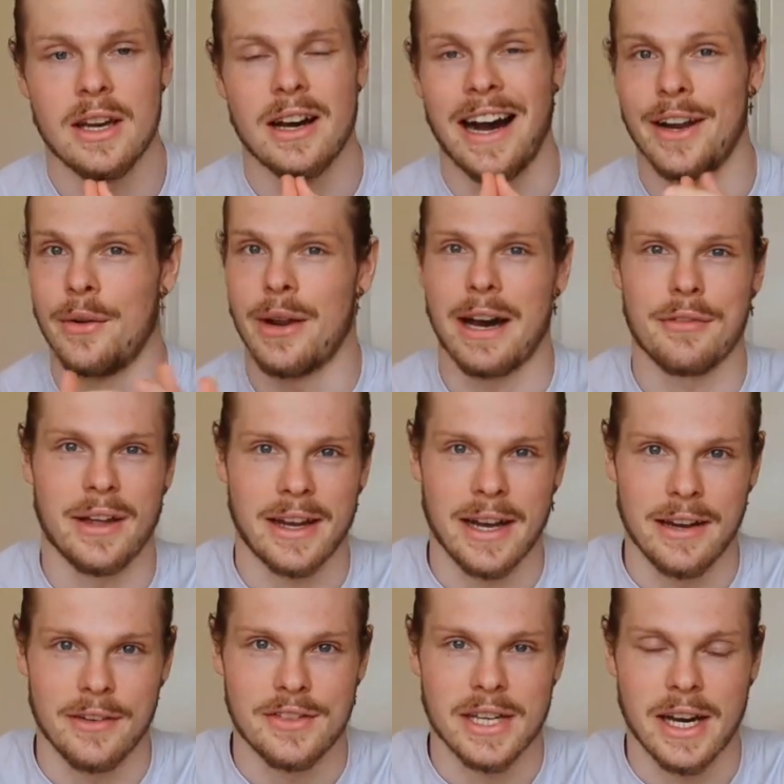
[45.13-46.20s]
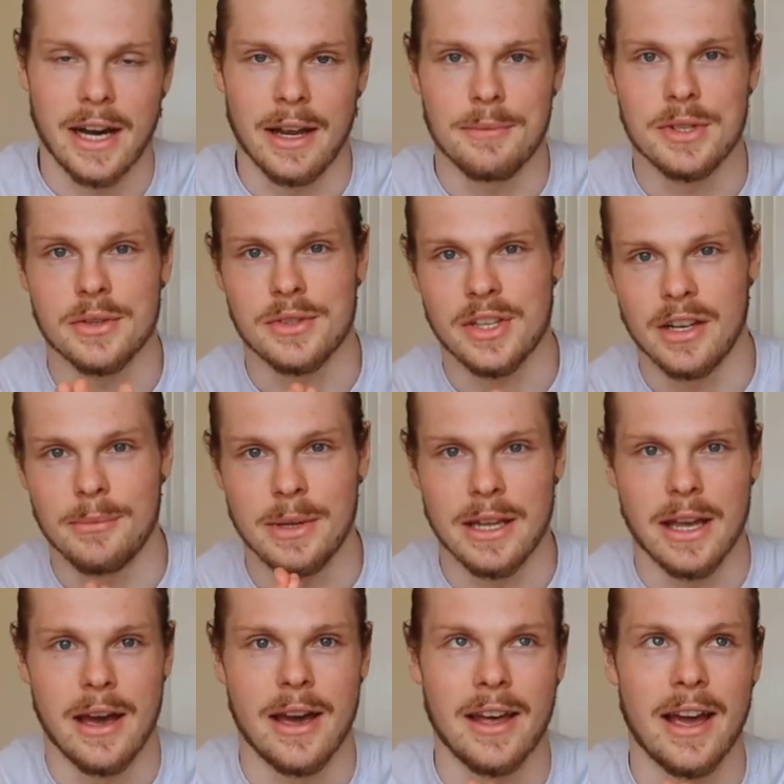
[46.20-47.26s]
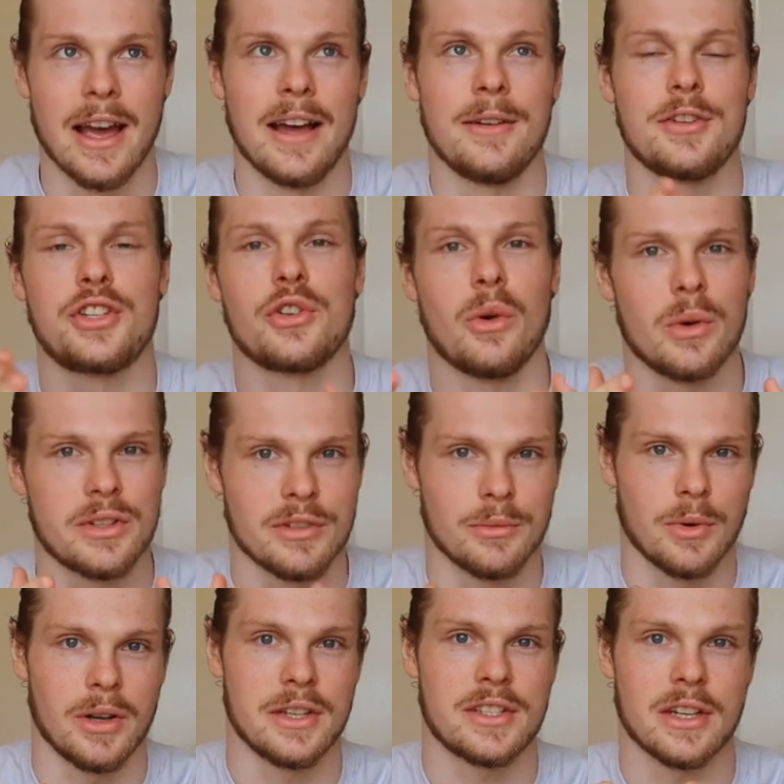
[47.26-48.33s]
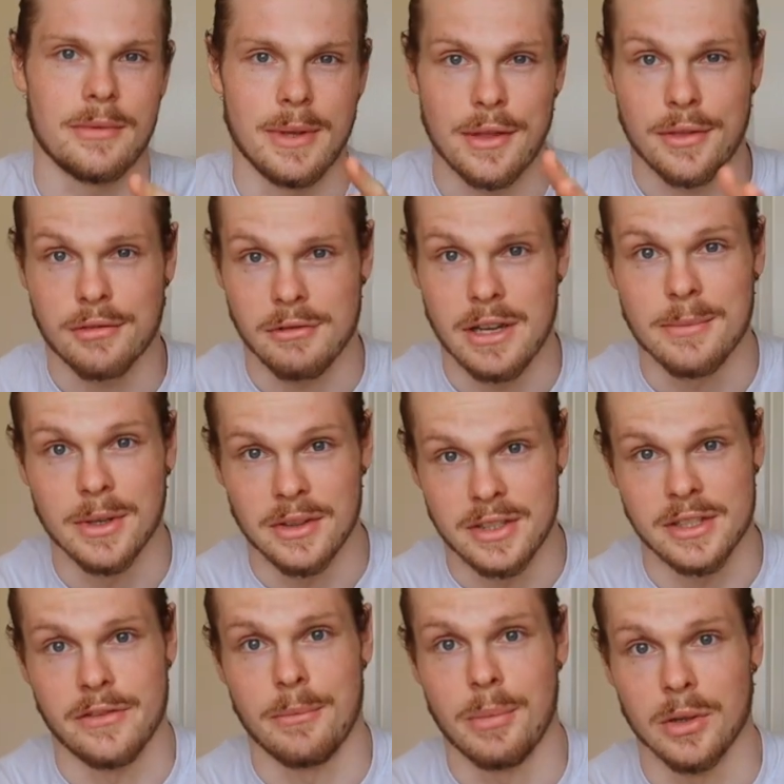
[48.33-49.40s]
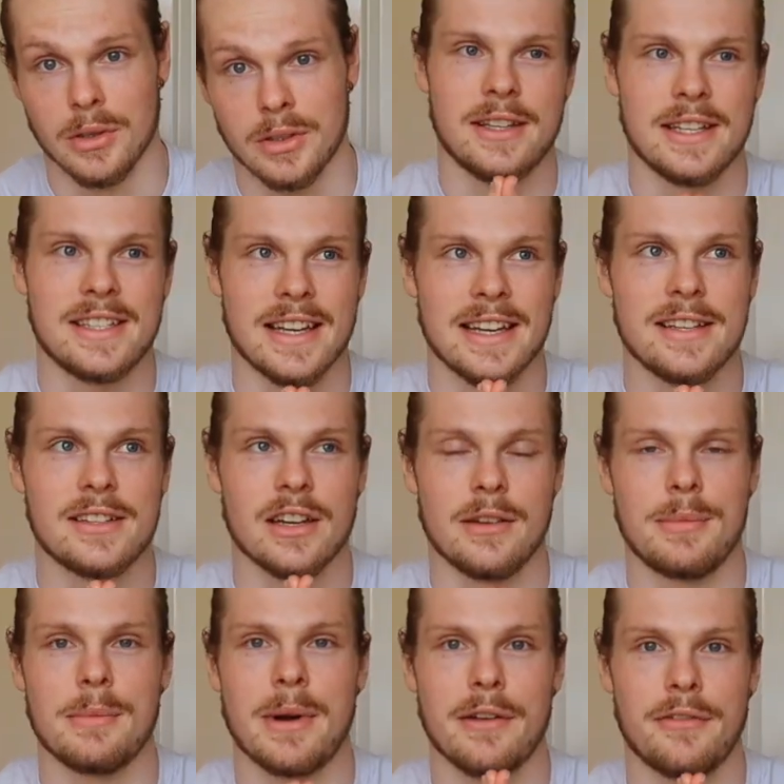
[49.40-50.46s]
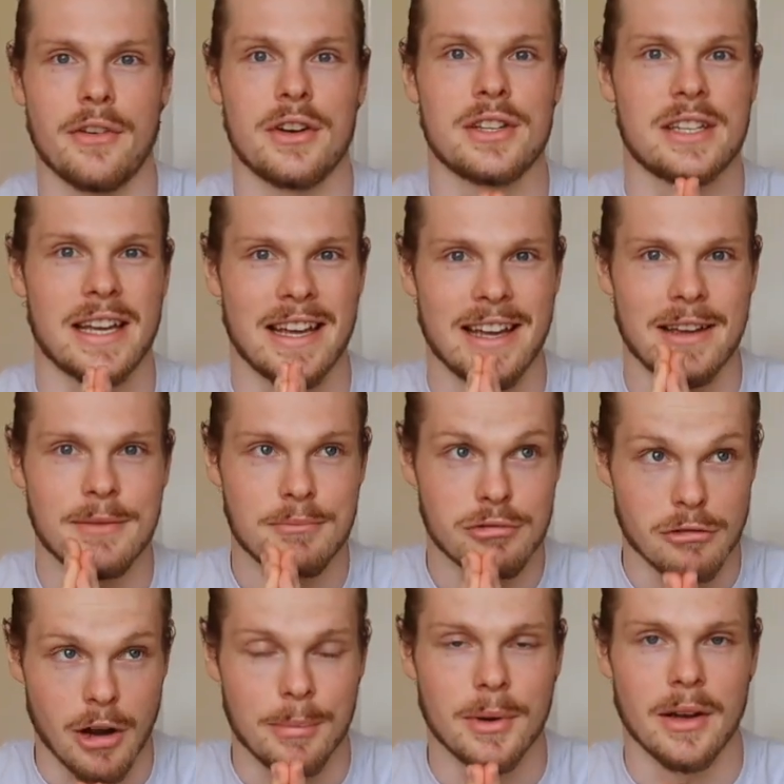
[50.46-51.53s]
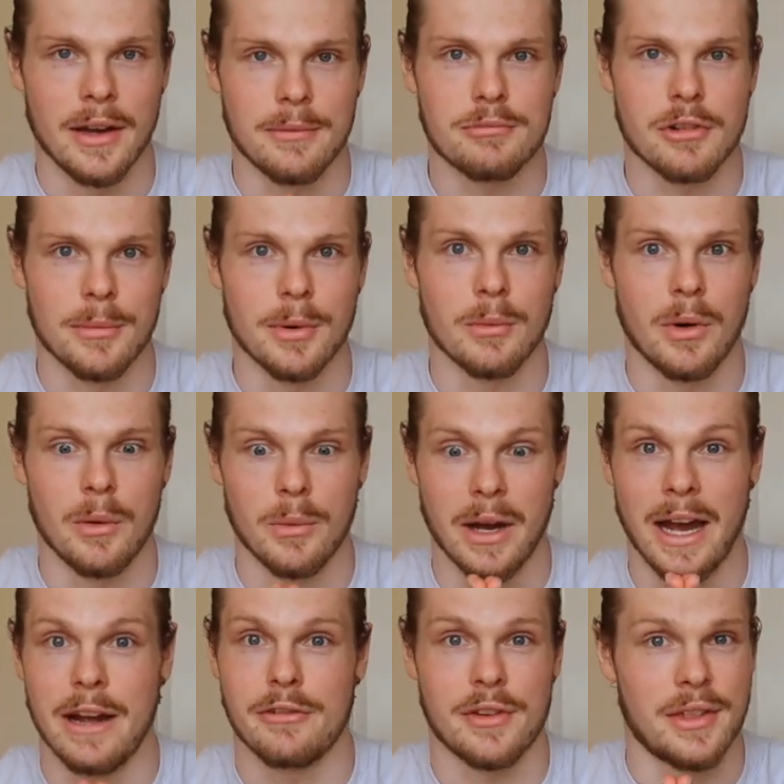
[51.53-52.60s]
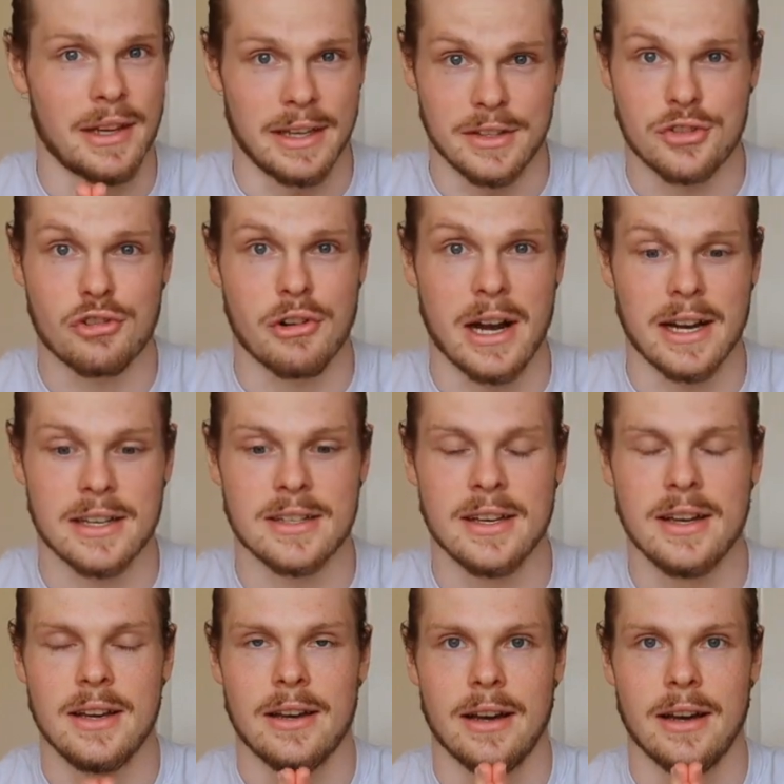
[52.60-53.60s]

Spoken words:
I don't have that kind of time, so it's gonna be a shorter one. It's gonna be 3 months of a bulk. This is gonna be my first proper one where everything is tracked.